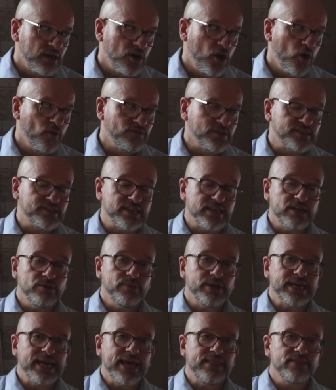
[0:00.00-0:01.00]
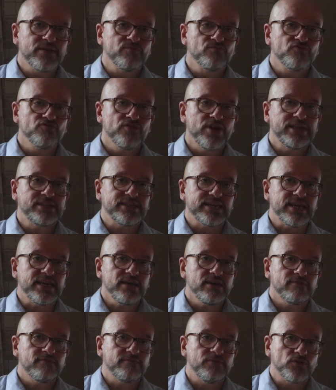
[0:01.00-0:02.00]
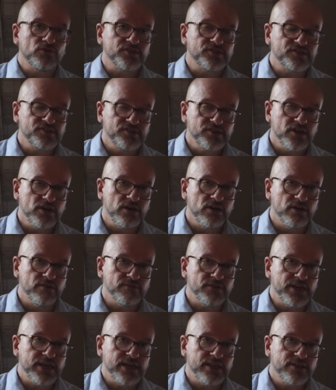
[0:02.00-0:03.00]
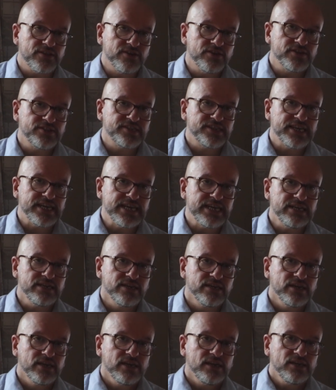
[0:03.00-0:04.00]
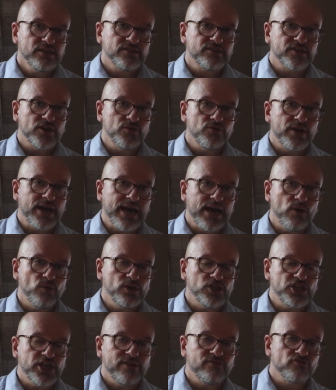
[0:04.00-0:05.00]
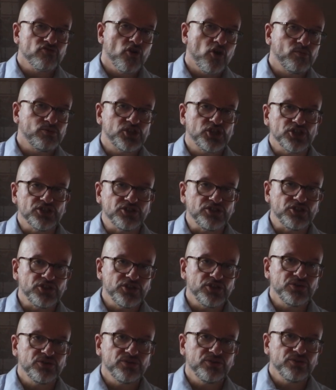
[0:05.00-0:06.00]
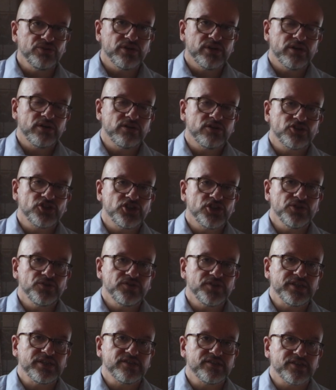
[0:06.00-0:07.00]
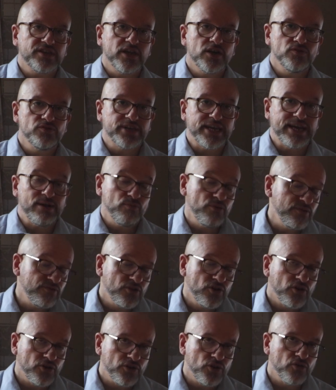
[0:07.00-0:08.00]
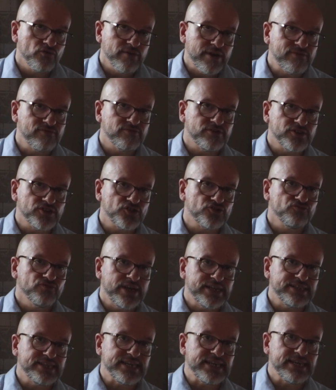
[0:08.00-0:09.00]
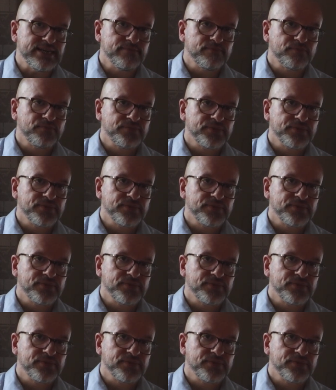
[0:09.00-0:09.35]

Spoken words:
Obviously, we get them ready for the start of Year 13, so that whichever option you are choosing to go down, we've got your reference ready.